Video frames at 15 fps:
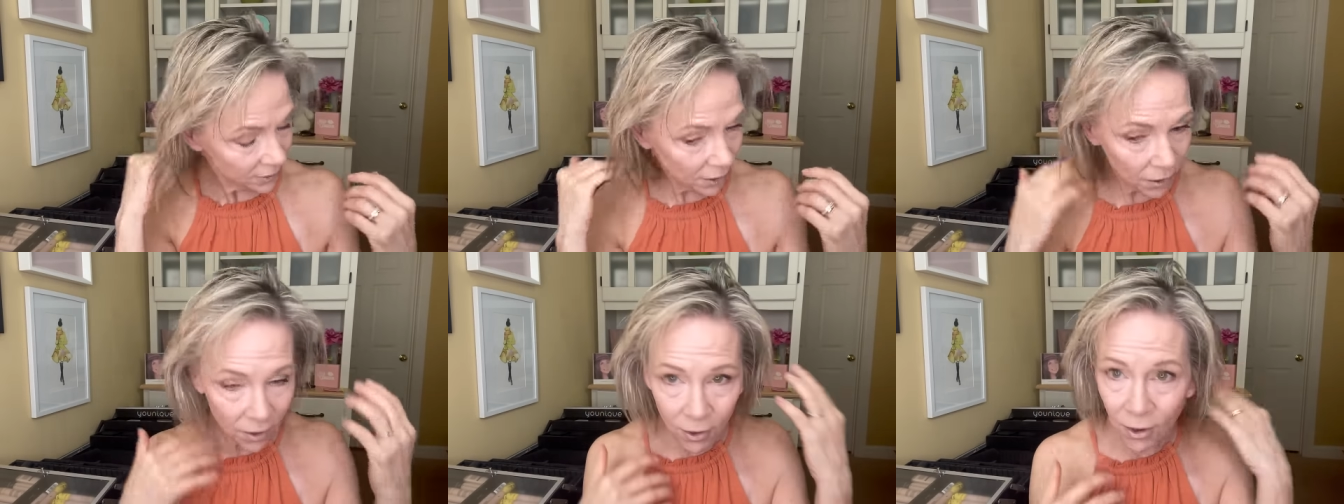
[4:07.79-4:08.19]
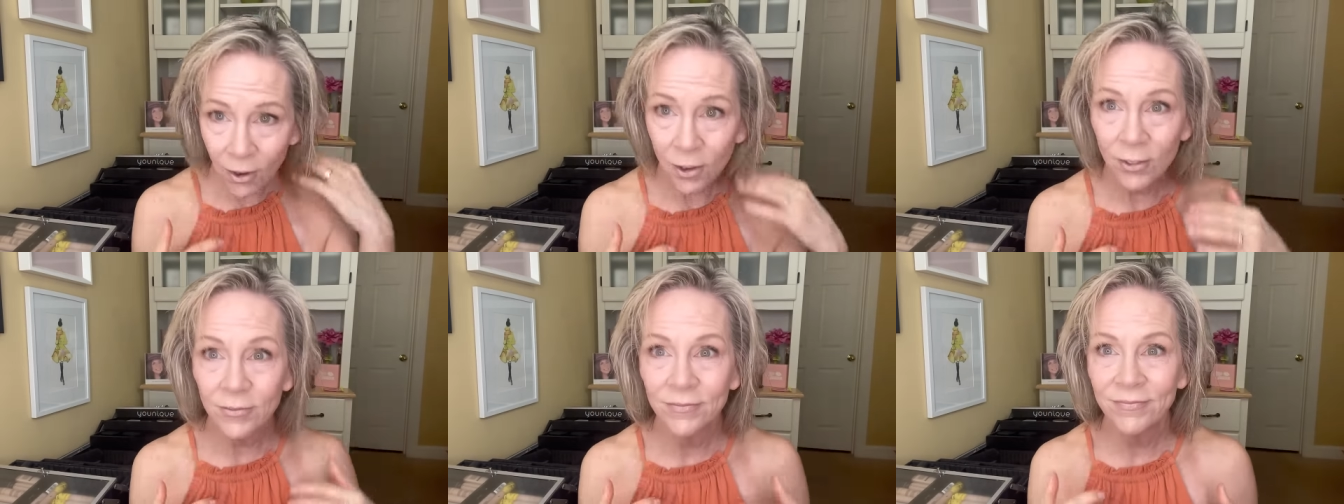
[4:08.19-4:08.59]

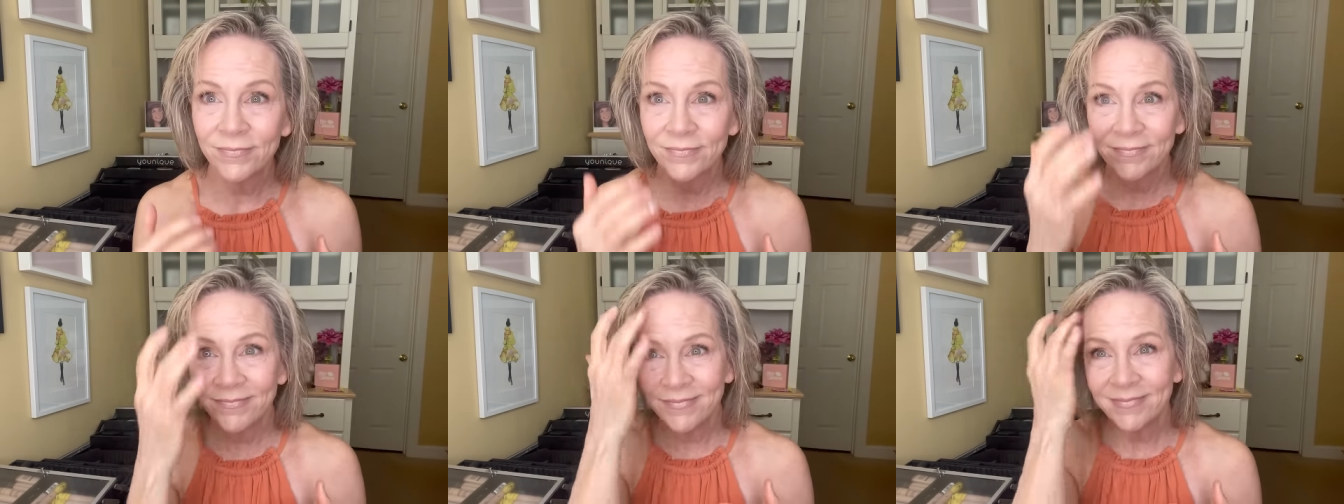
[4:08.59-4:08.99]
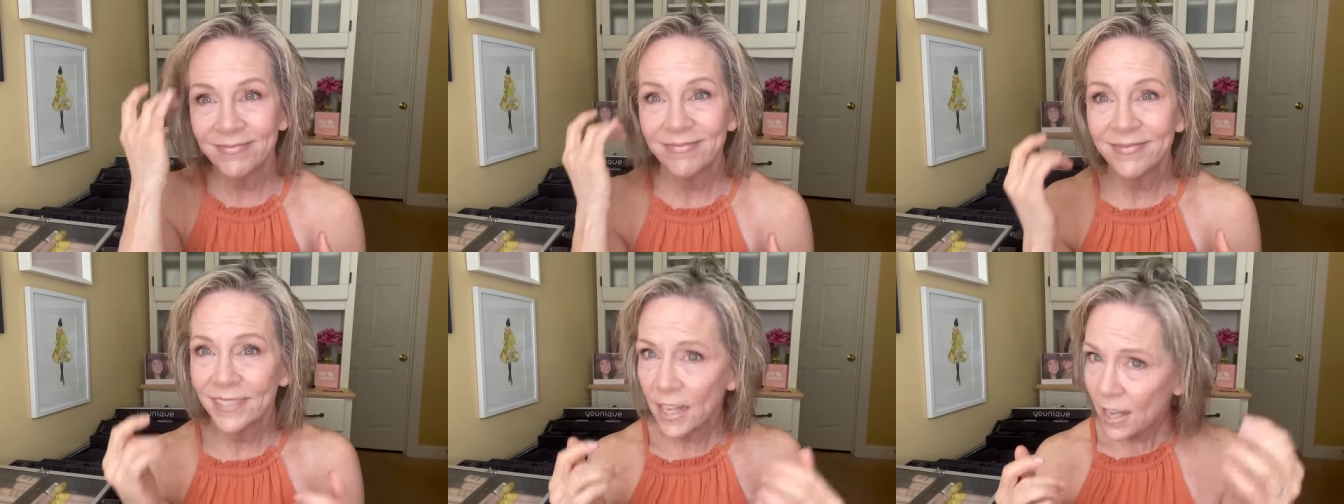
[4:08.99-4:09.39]
Oh,
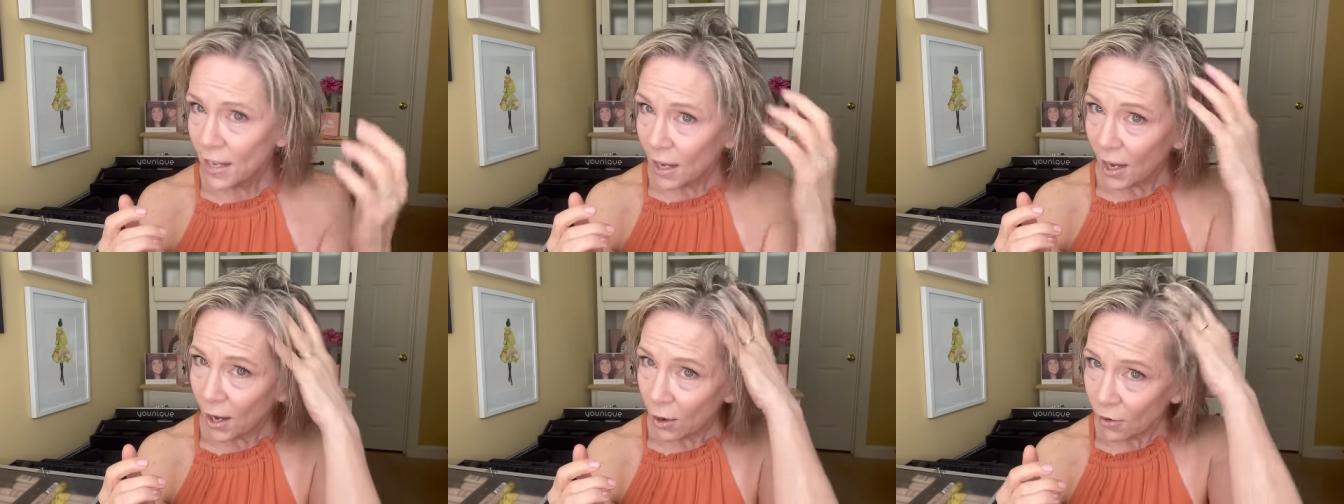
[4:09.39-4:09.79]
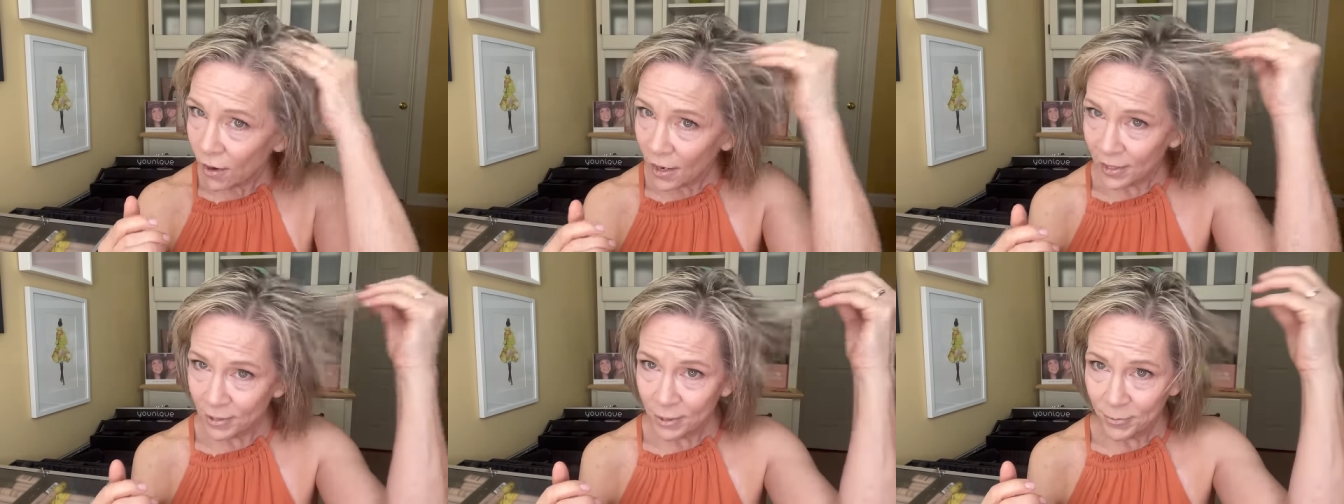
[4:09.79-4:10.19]
all
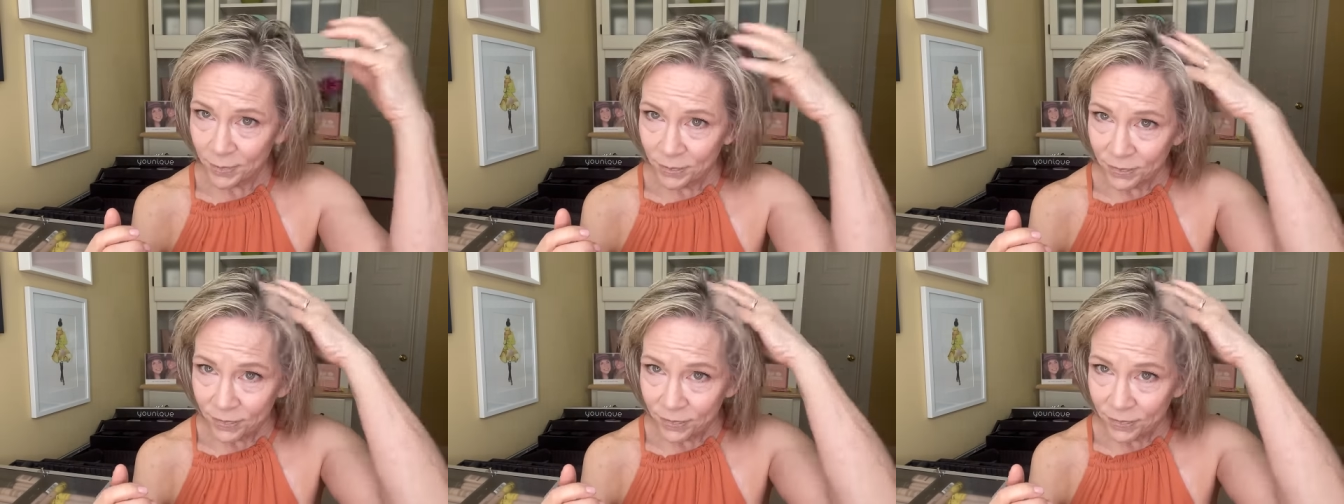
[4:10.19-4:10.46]
right.